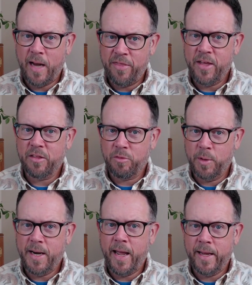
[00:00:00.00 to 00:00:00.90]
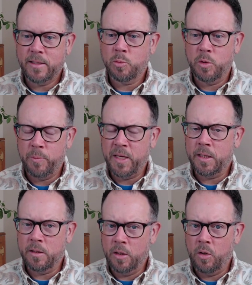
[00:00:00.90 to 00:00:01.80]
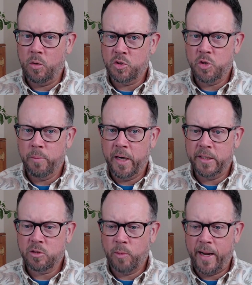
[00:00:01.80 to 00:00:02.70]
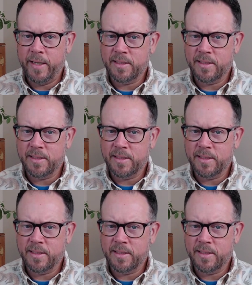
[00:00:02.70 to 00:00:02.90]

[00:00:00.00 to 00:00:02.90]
I think three days would be a little too much, right?